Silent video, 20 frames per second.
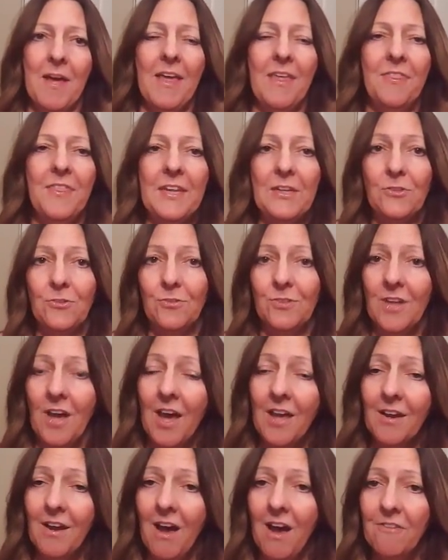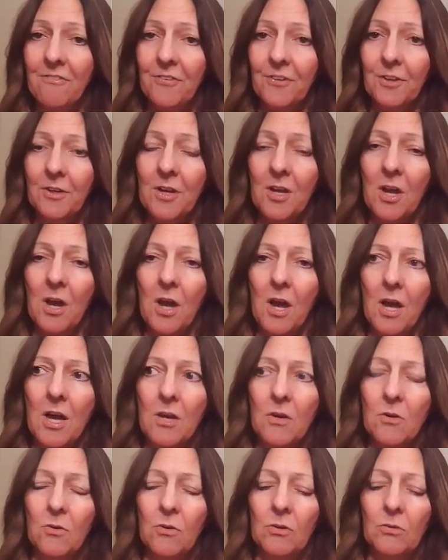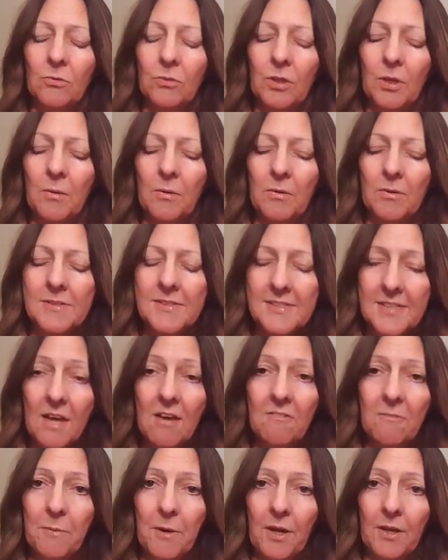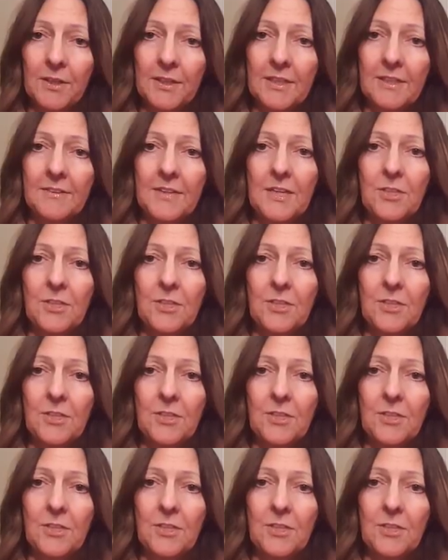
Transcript: they do not offer self-parking.